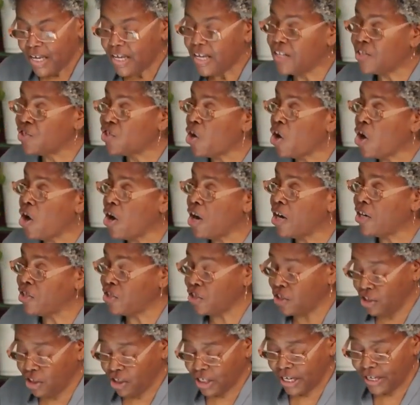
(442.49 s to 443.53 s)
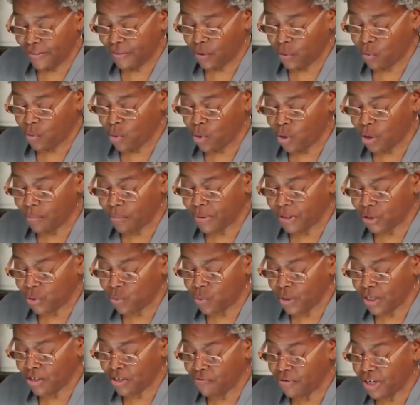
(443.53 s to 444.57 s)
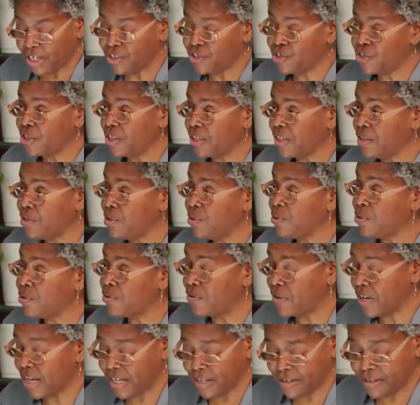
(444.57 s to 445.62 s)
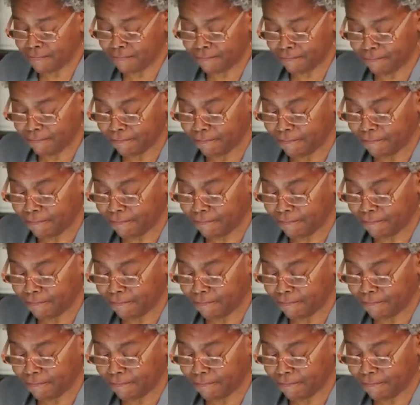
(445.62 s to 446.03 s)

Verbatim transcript: it's hard to look at the war between Russia and Ukraine.